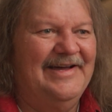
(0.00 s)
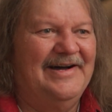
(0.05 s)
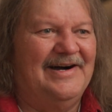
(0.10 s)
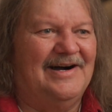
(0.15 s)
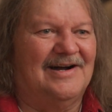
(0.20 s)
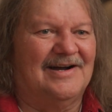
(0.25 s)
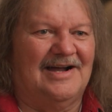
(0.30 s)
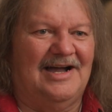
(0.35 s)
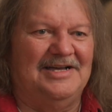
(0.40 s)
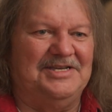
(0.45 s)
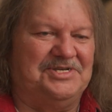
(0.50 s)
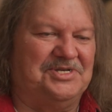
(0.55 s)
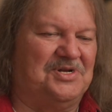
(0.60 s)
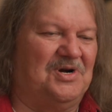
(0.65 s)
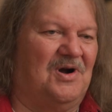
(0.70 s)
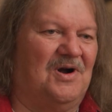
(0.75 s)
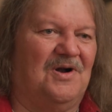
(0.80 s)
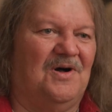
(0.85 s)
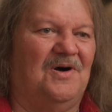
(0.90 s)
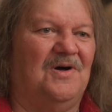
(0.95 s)
or I
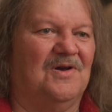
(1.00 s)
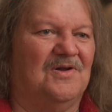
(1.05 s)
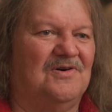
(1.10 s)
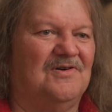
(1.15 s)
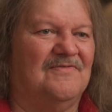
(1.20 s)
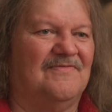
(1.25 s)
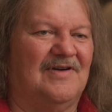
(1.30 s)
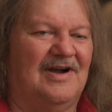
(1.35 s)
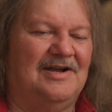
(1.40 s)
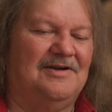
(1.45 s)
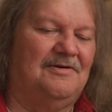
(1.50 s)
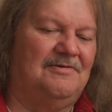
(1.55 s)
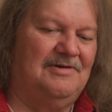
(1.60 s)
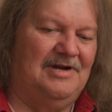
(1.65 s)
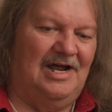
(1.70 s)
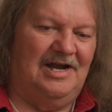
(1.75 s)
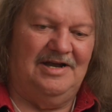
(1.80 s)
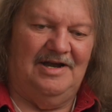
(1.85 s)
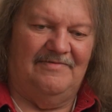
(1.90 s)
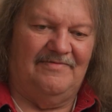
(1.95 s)
start all over. I don't
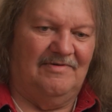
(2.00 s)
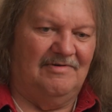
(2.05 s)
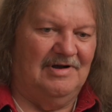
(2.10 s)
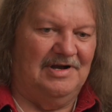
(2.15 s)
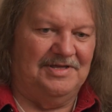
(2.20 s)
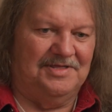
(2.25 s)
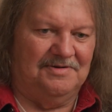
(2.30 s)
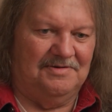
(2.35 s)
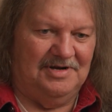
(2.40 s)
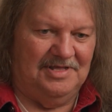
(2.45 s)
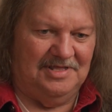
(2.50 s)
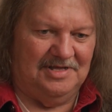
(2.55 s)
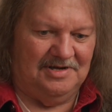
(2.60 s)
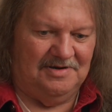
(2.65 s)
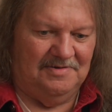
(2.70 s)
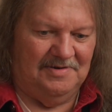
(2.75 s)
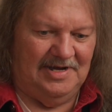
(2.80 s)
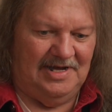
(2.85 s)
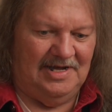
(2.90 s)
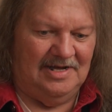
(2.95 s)
I never really throw anything
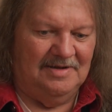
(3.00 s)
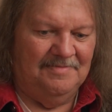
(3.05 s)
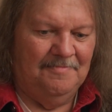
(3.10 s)
away.